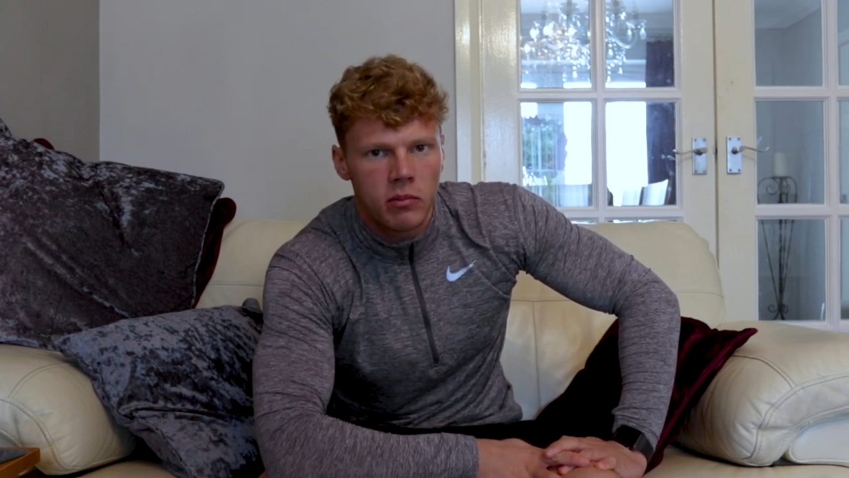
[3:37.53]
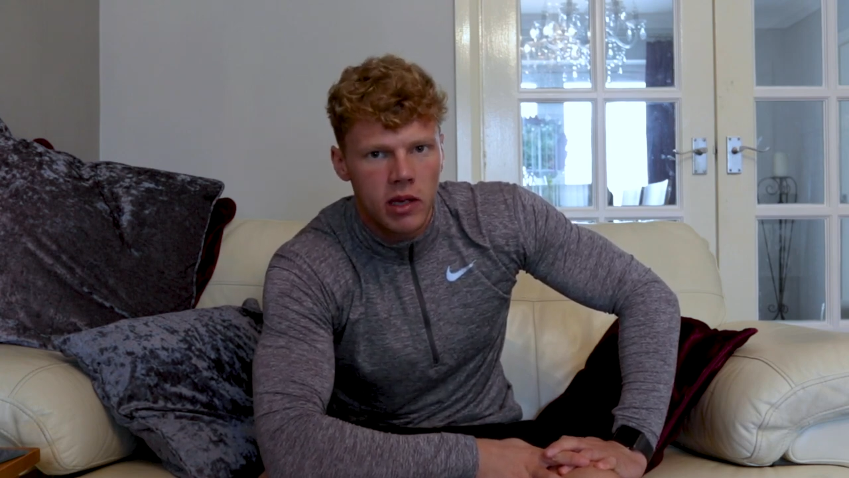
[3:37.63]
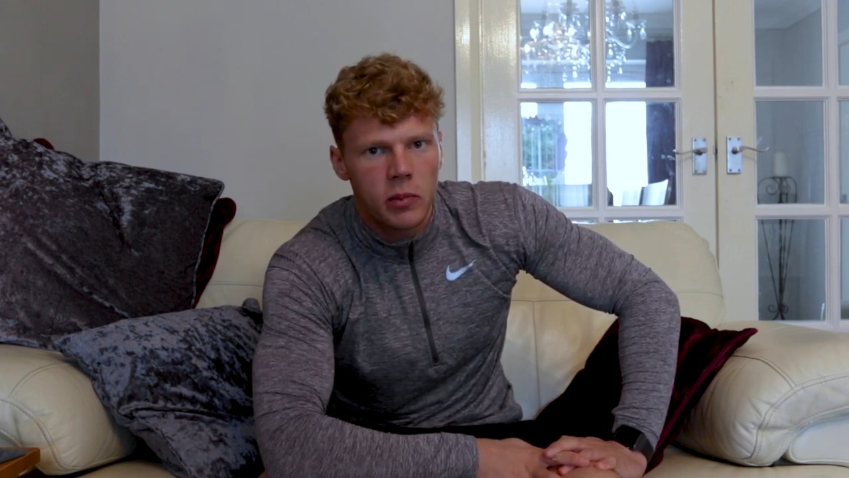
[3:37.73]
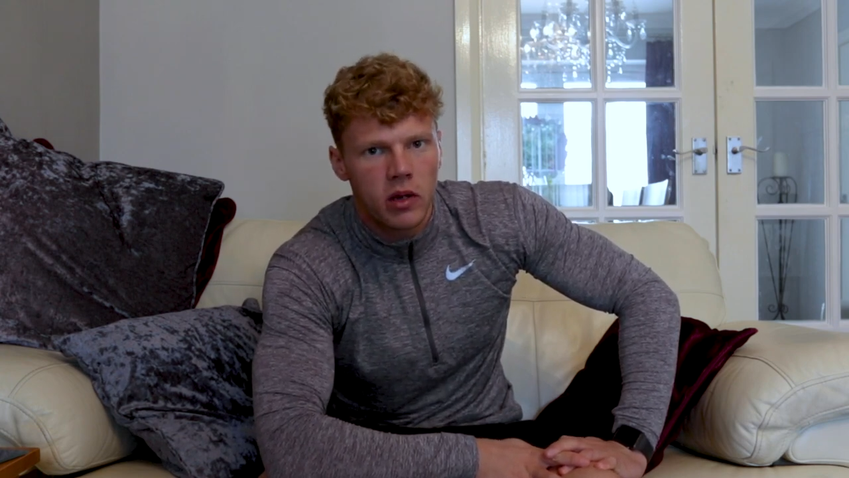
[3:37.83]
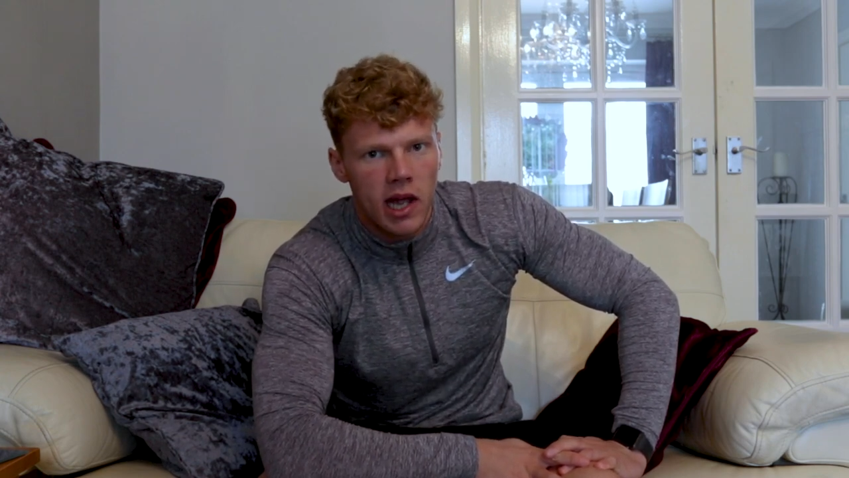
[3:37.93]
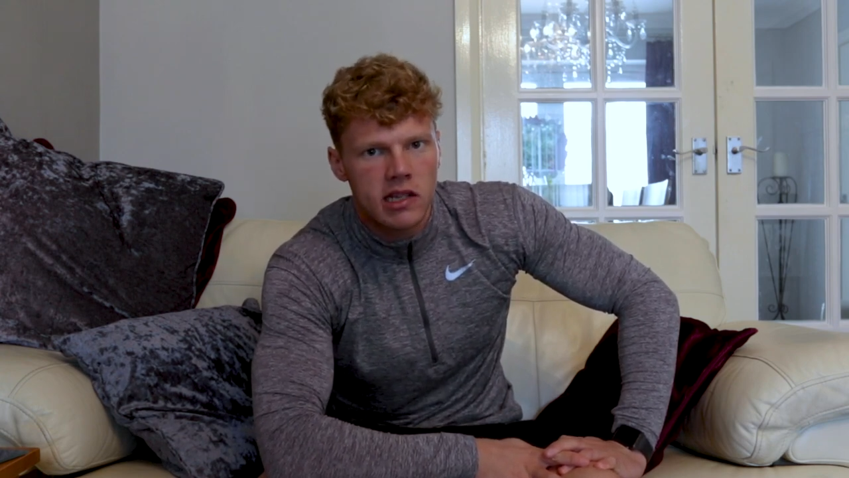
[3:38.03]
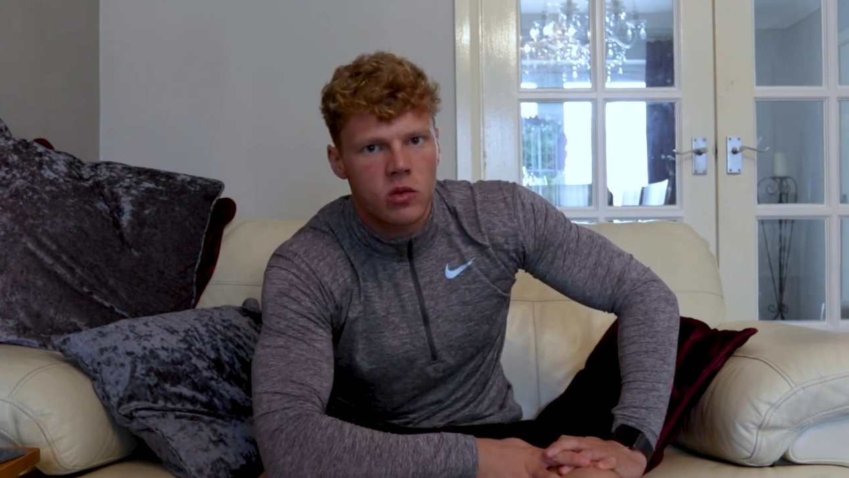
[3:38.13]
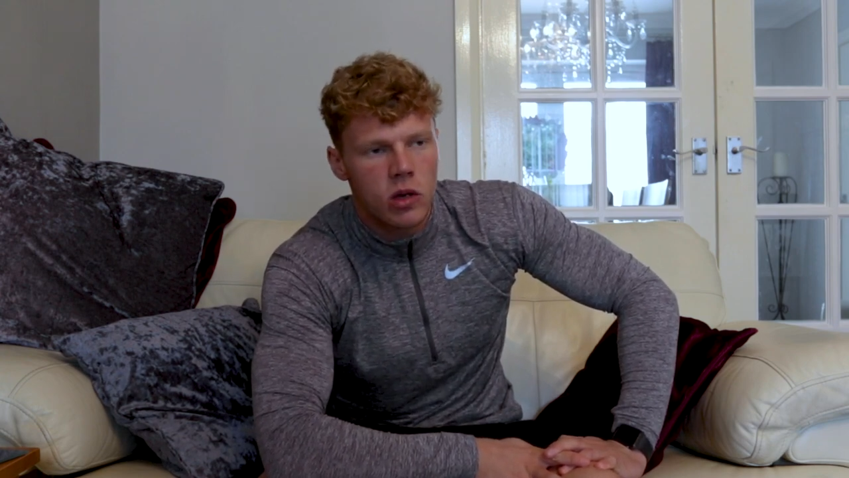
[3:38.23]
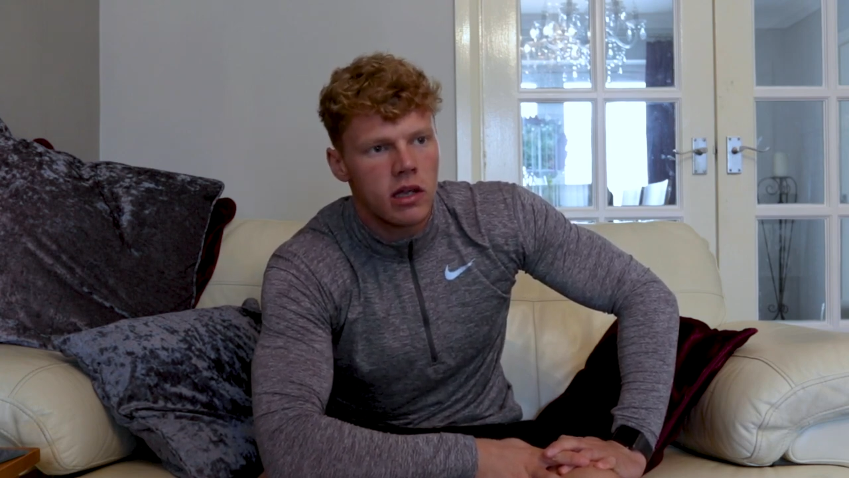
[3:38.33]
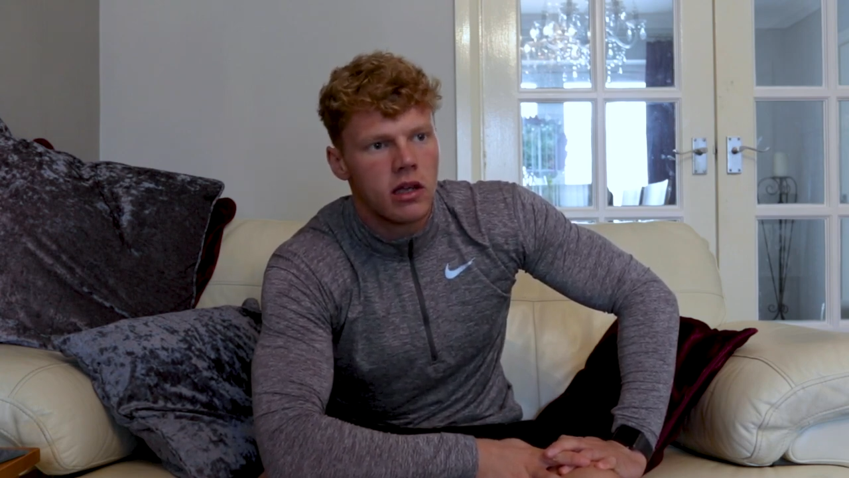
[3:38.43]
People like
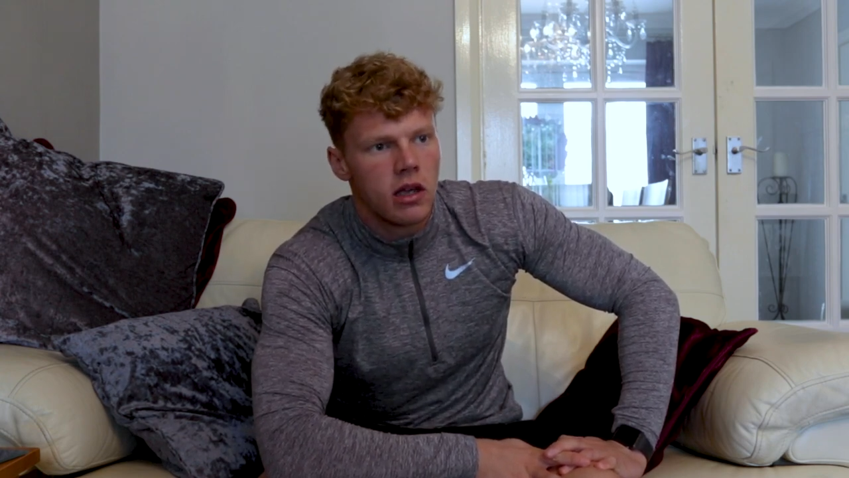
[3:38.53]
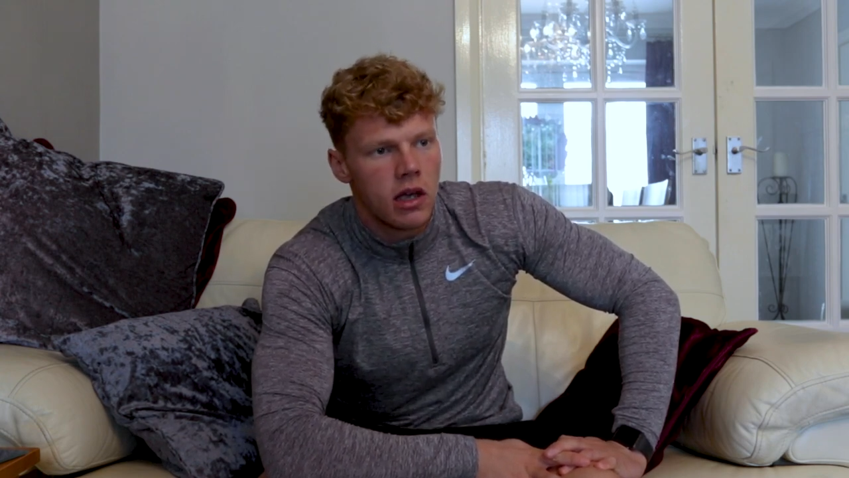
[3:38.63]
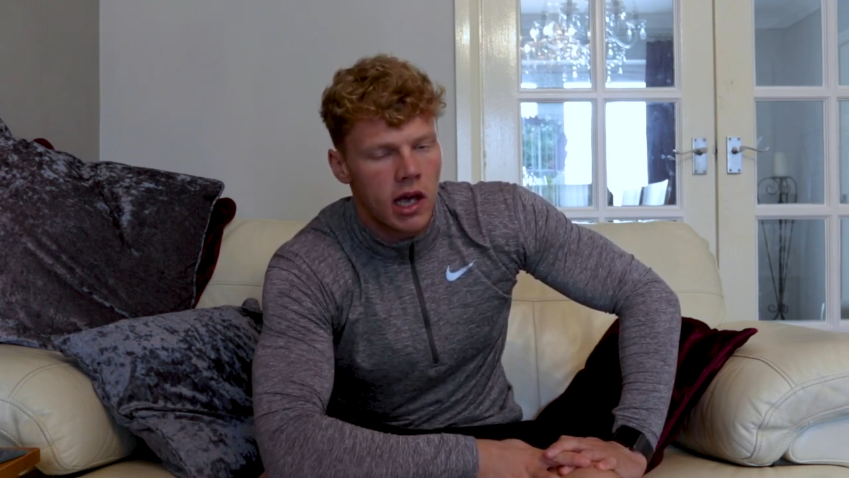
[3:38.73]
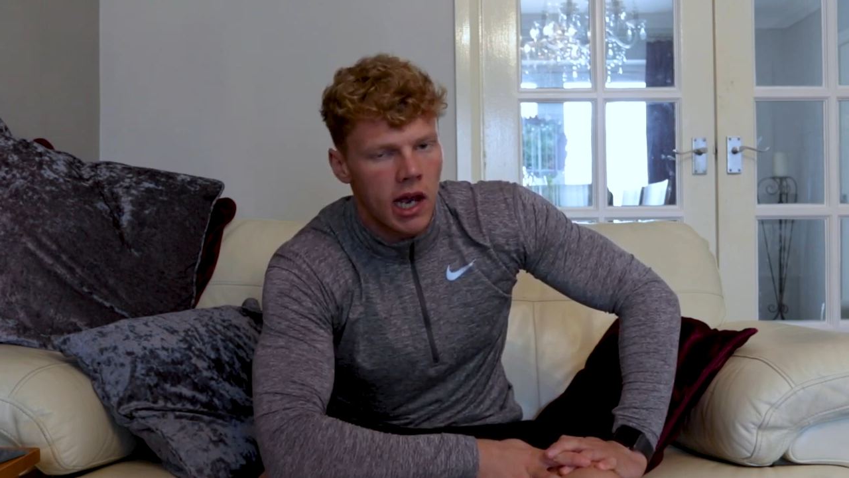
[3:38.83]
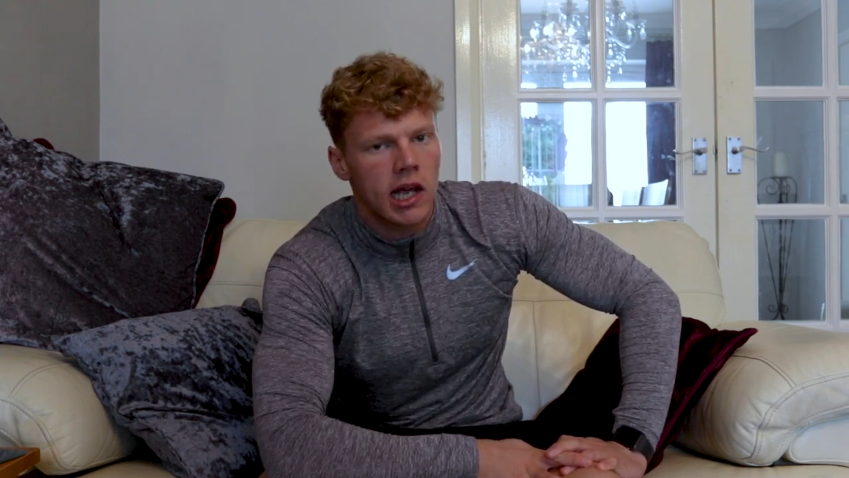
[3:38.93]
to eat, and